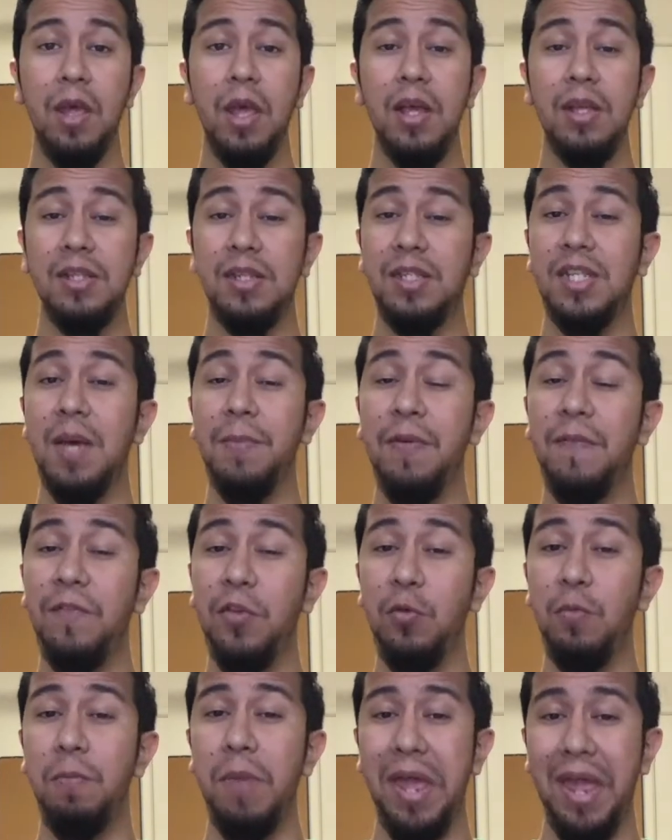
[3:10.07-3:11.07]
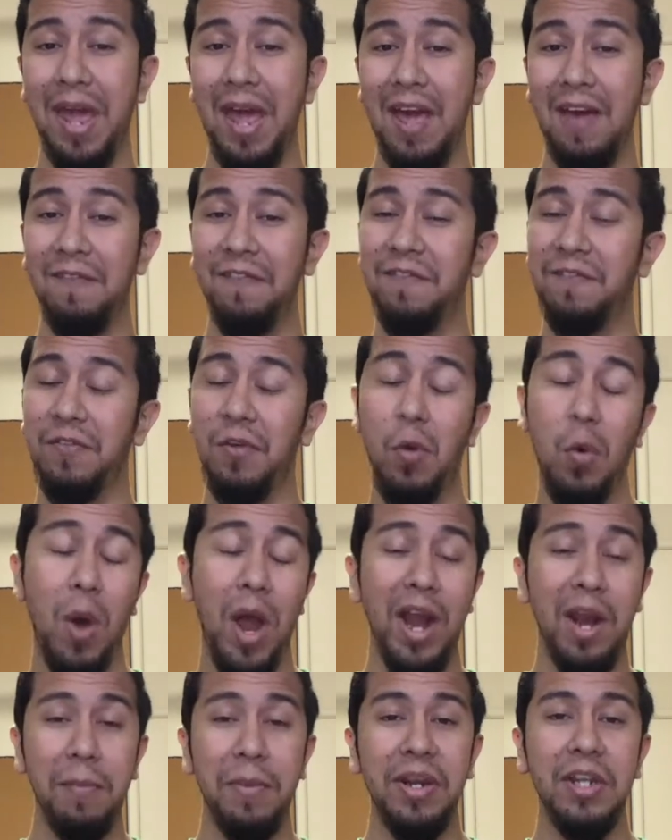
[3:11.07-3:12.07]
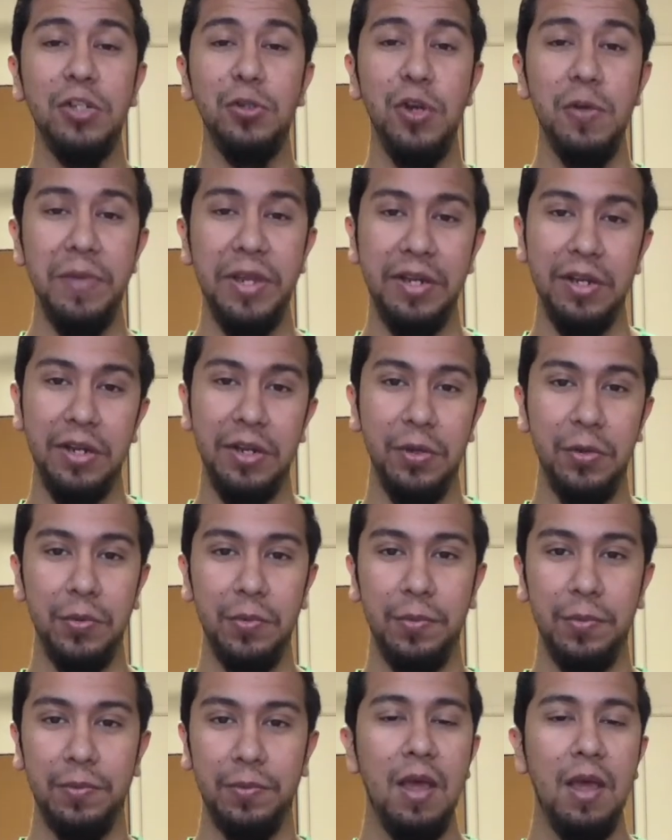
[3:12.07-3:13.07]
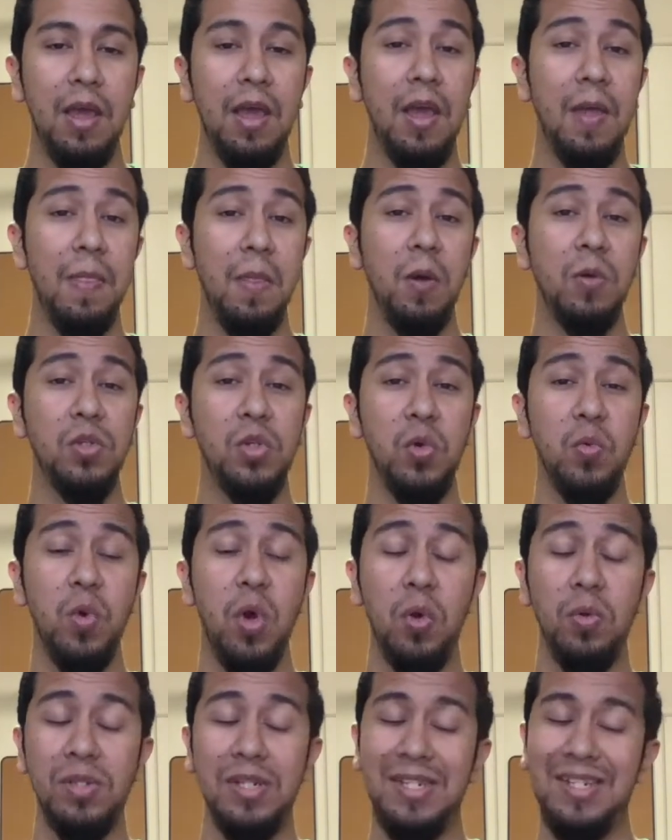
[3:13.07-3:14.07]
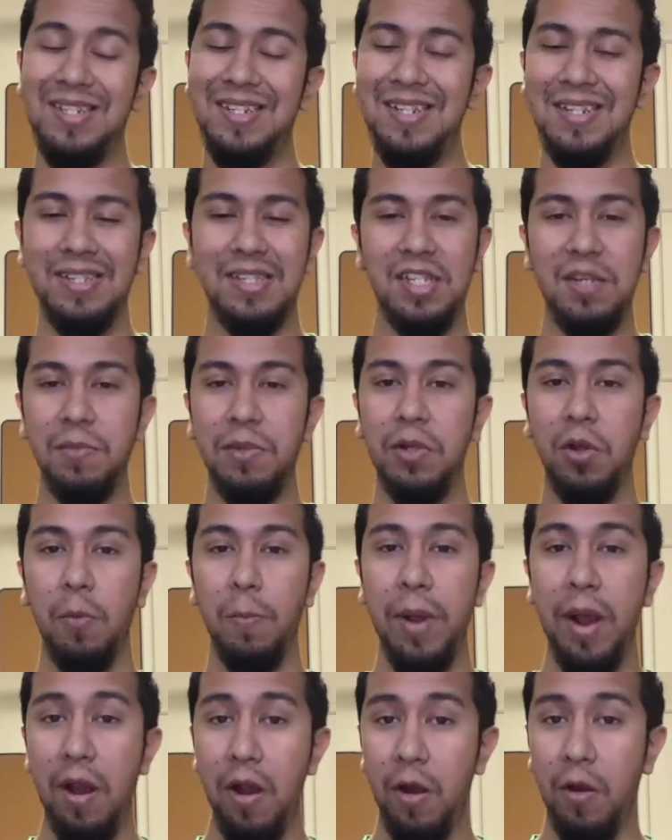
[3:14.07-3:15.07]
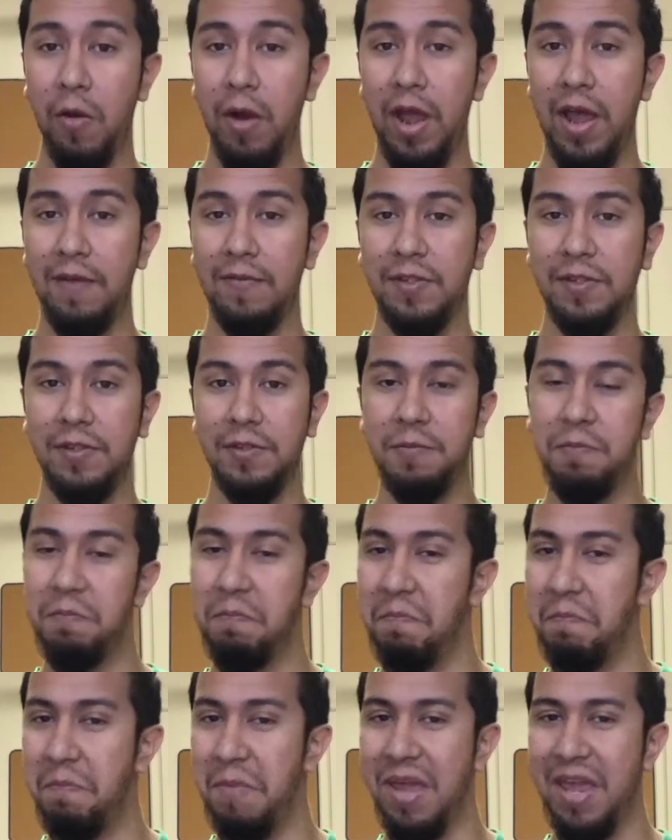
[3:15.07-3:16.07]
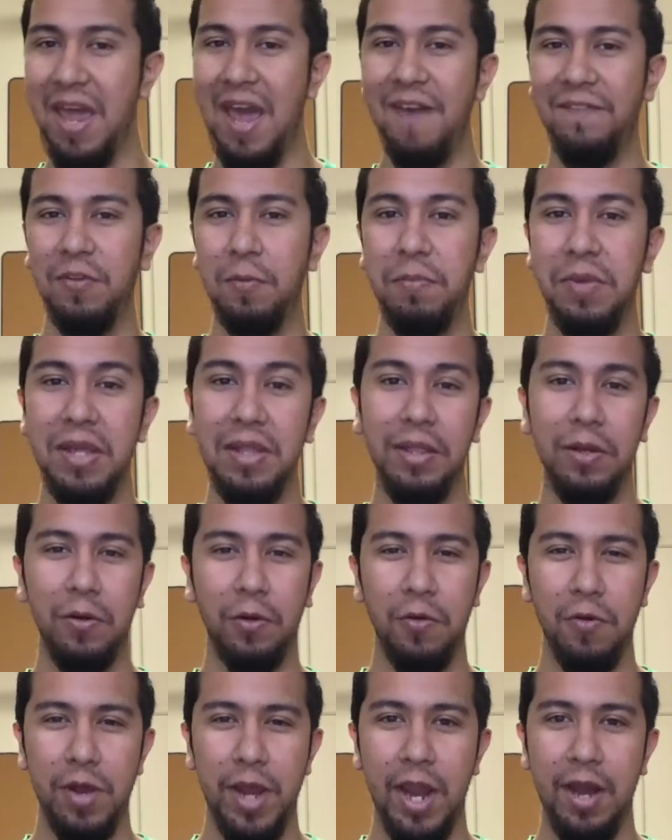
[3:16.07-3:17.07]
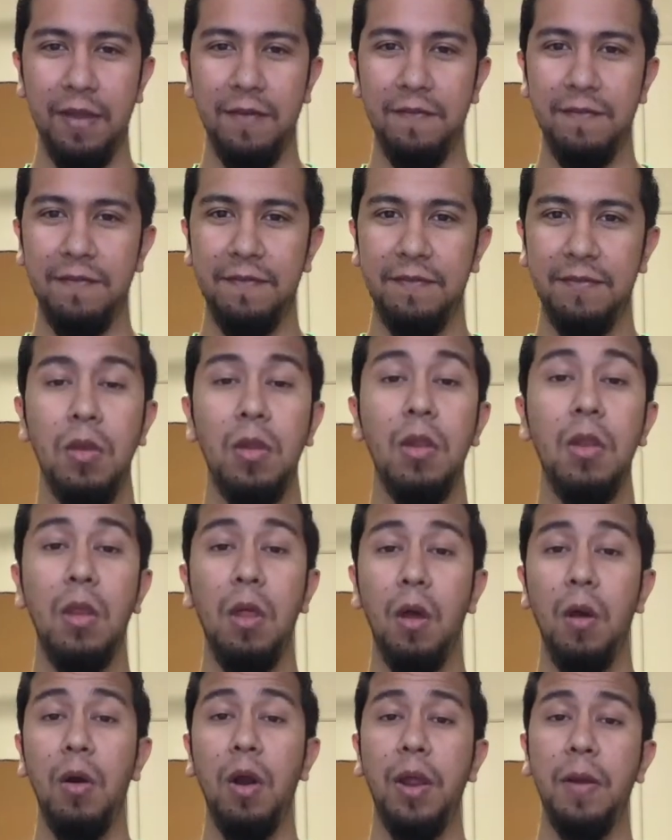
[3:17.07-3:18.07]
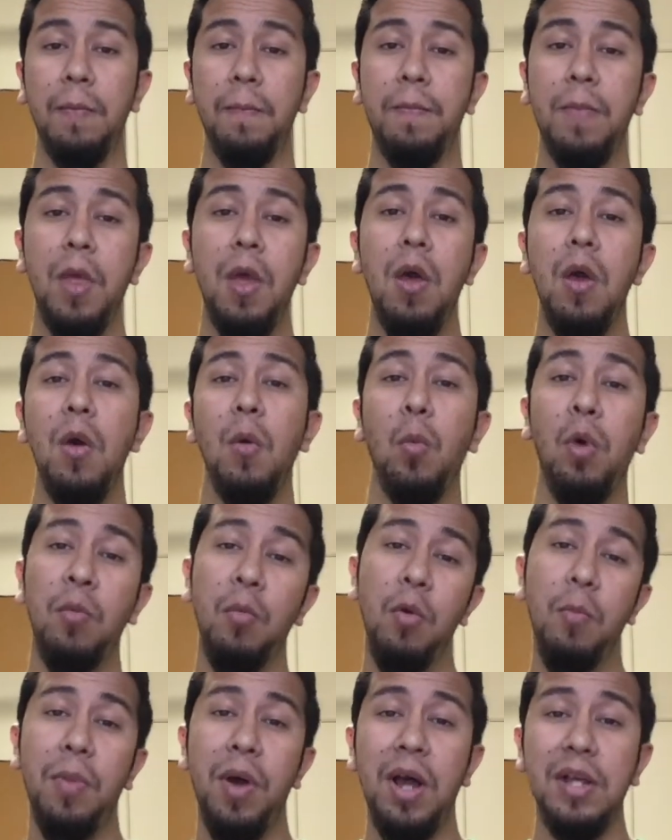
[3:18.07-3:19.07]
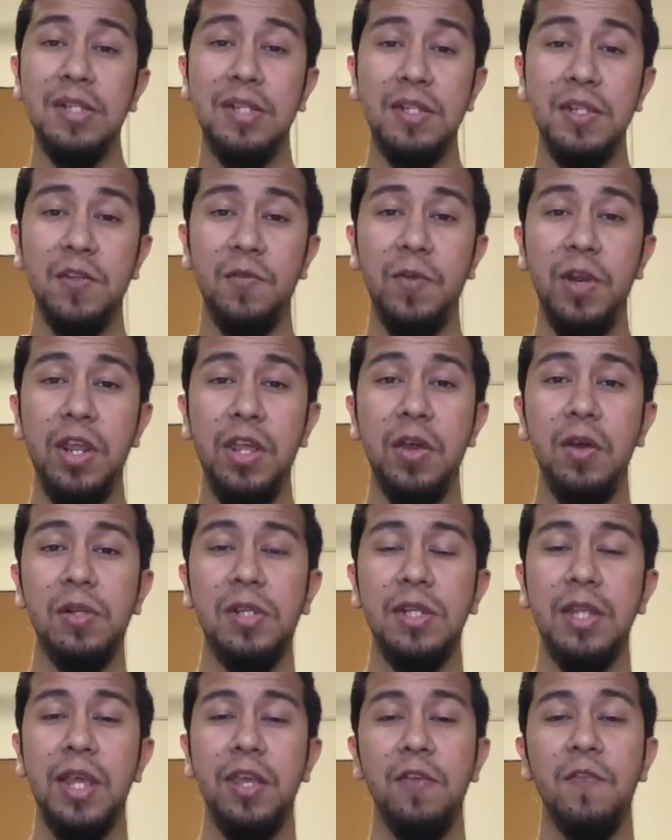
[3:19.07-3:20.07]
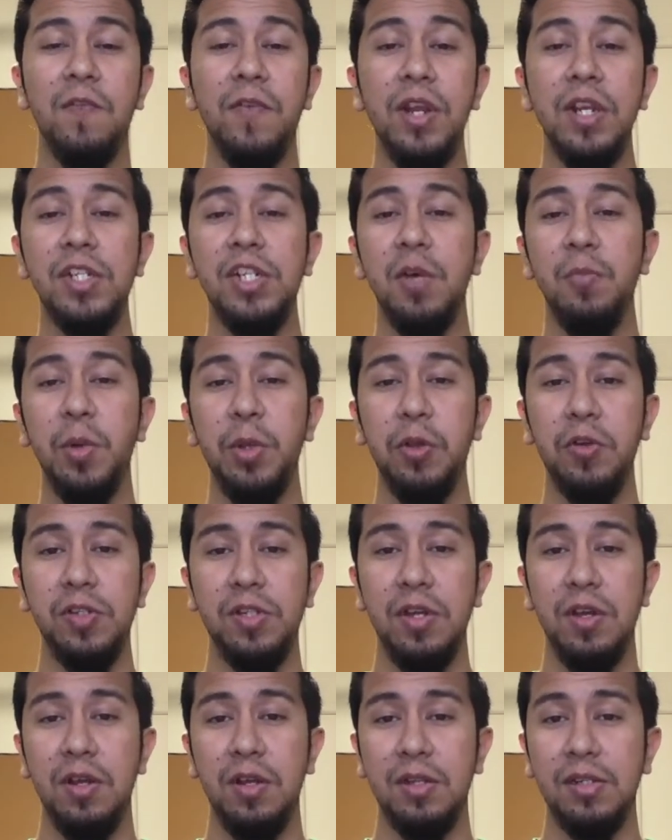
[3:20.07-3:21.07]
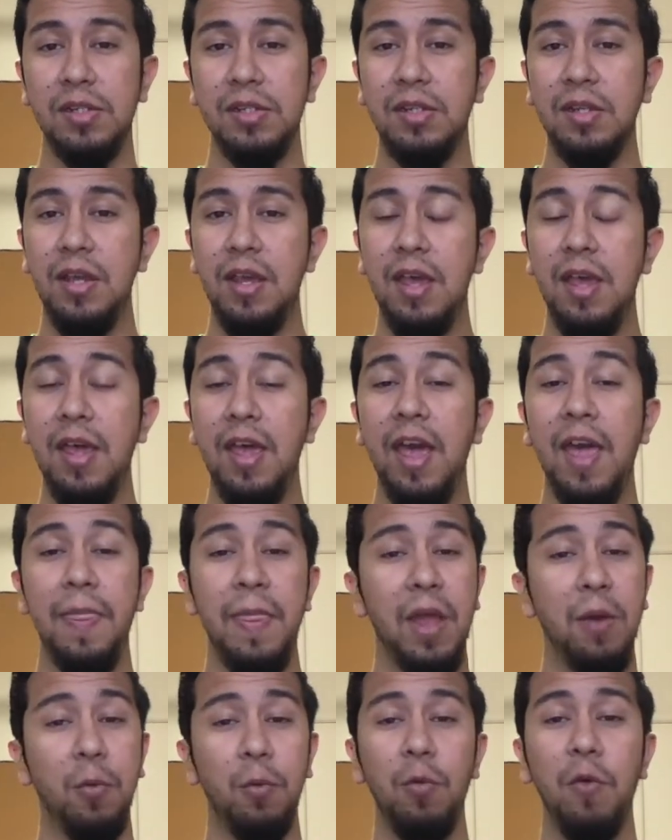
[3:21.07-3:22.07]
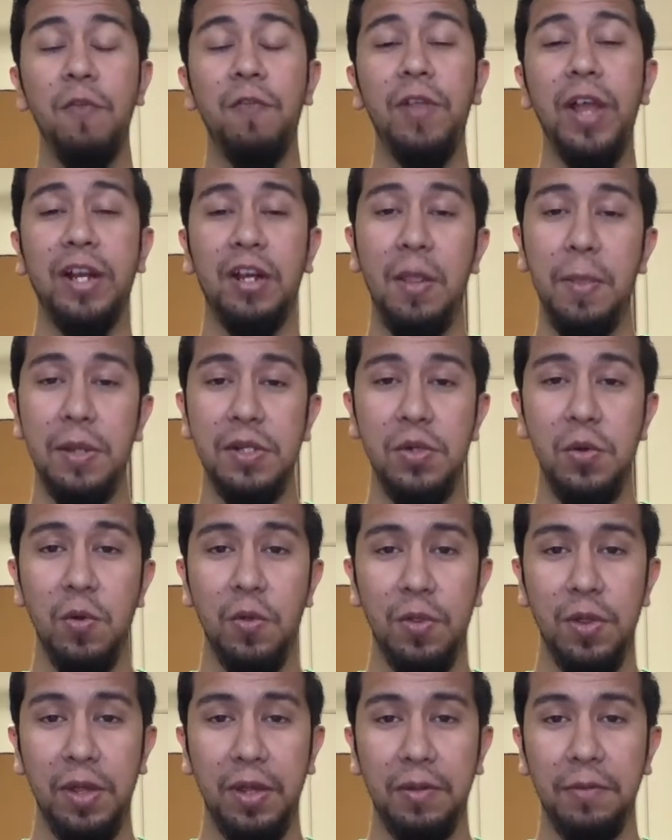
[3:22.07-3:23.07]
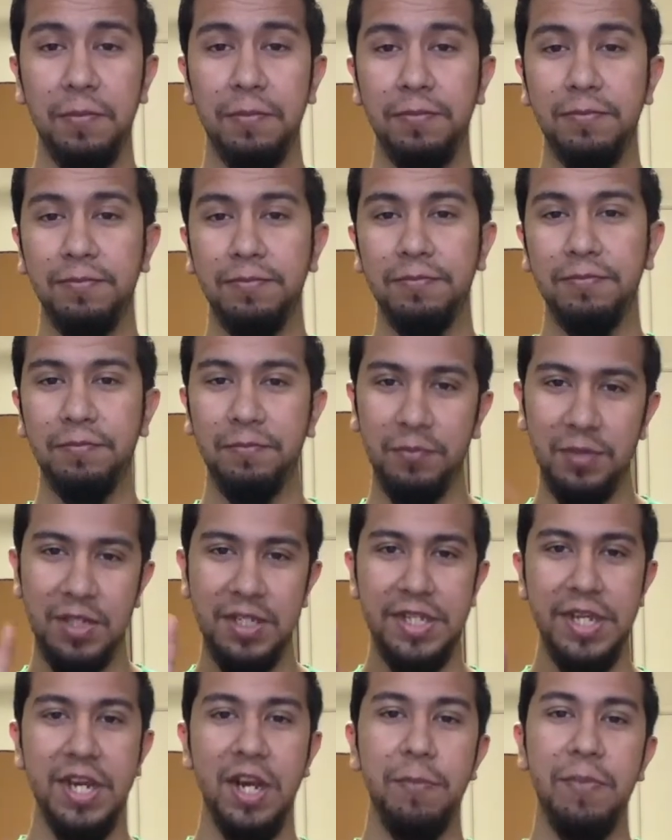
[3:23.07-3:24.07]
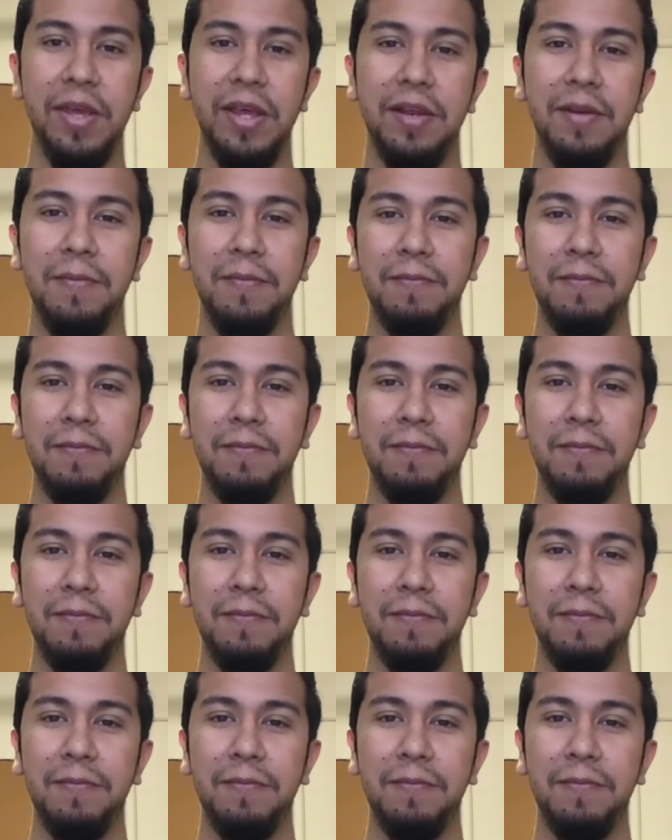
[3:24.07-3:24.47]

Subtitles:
Some of you may have quite a bit of trimming to do, and those who wrote dissimilar paragraphs may have to be a little creative. Alright, one more pause of this video to let you finish up with your songs, and then we'll reflect on this whole thing. See you in a bit.